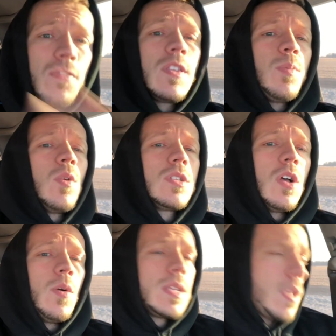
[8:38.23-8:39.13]
for the support as
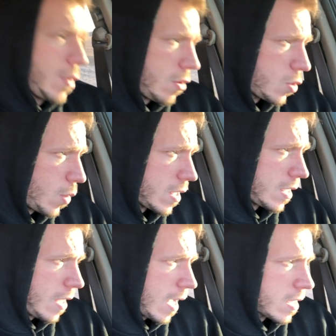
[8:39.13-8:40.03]
always. Let me know what you want to
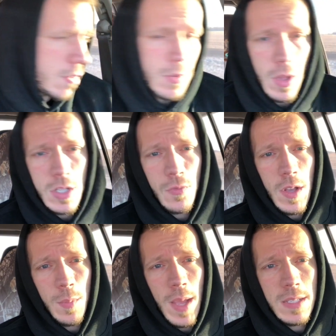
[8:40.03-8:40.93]
see next. And if you don't like too
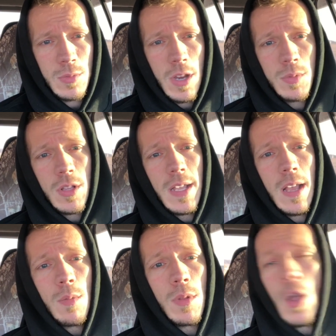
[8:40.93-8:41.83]
fucking bad, subscribe, share, like, and
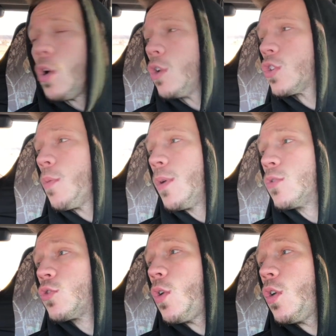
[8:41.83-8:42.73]
comment below. Scribble, don't
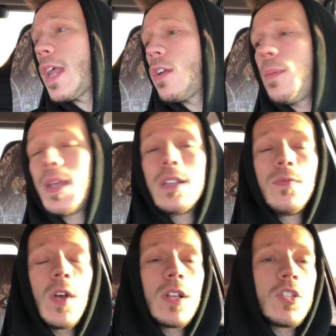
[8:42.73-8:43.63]
troll. And only because I'm
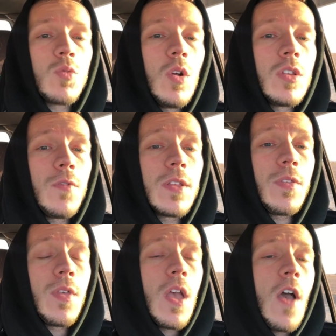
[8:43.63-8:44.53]
fucking swole. Don't forget
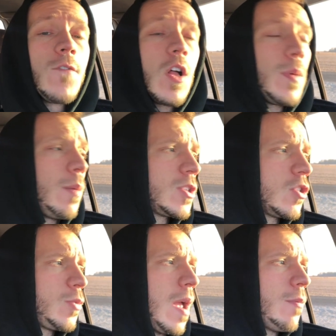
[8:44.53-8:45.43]
to follow me on all my
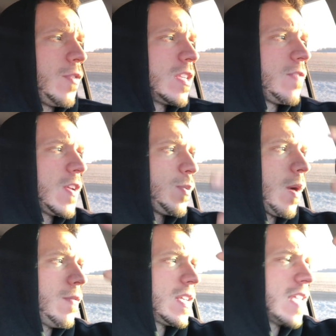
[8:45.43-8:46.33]
social media, Iron Fitness, Facebook,
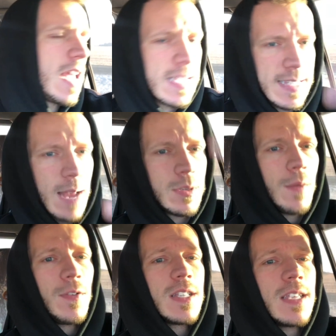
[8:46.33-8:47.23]
Iron Fitness, Snapchat,
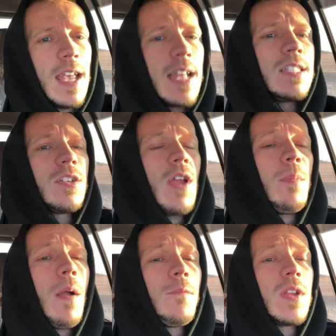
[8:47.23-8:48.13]
Iron Fitness,
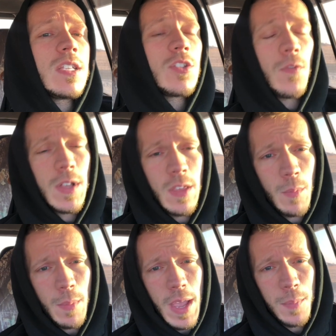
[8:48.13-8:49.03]
Instagram, Iron Fitness. Don't forget to like
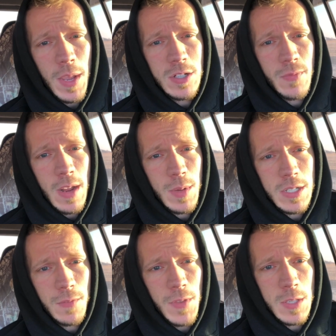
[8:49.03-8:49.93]
my band page, Divided
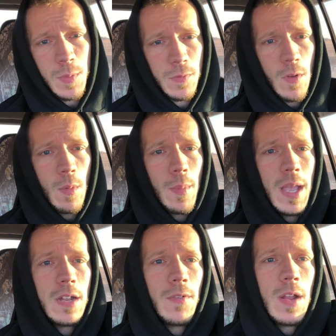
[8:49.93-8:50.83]
Mention on Facebook. Follow my
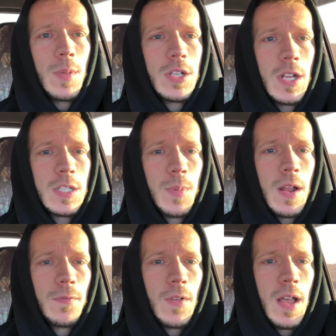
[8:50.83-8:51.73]
band, Divided Mention on
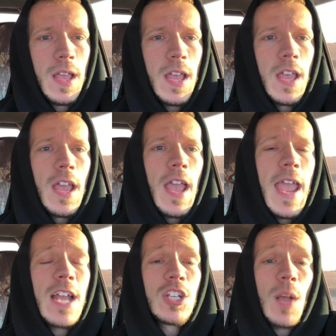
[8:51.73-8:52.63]
Spotify.
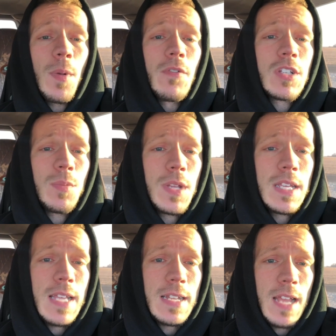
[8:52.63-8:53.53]
And shop all of your
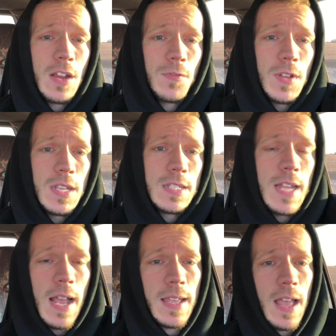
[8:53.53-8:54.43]
supplements at
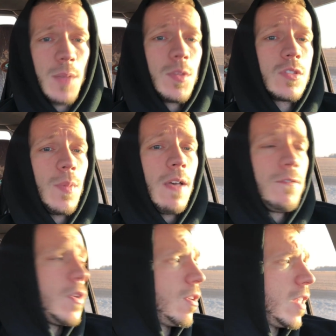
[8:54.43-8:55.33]
tigerfitness.com using my
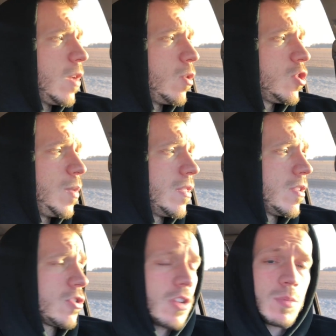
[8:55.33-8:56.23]
affiliate link, which will be in the
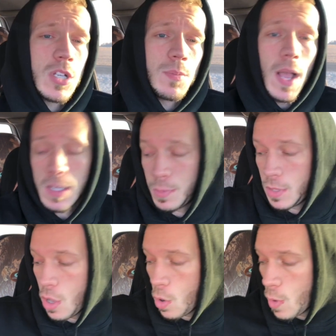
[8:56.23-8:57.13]
description box
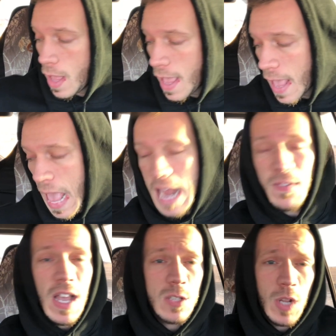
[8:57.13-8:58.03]
below. And if
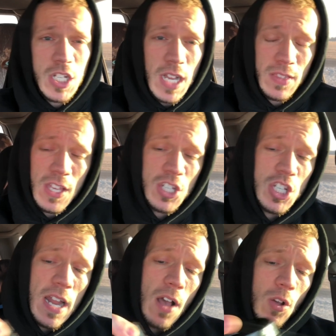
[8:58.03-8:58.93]
you guys want to check this
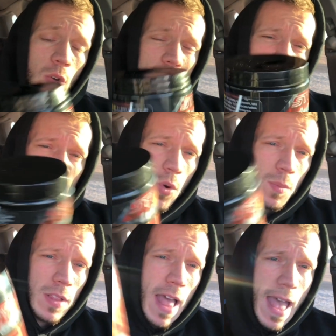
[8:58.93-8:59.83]
shit out, go to Storm
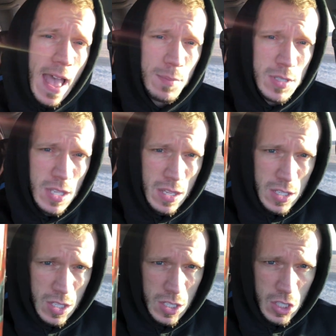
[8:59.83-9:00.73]
Labs.
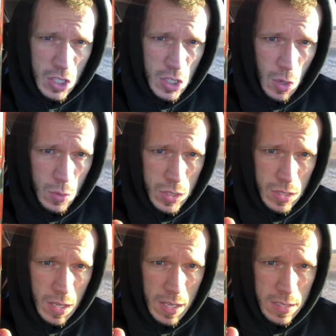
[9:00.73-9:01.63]

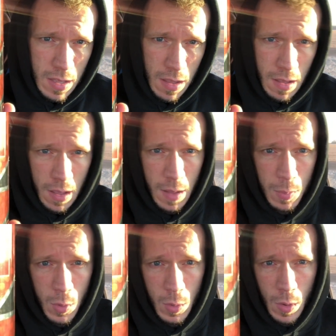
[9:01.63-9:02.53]
ZEUS is the
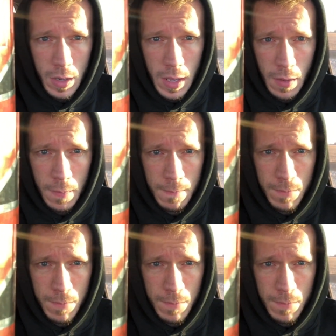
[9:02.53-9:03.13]
pre-workout.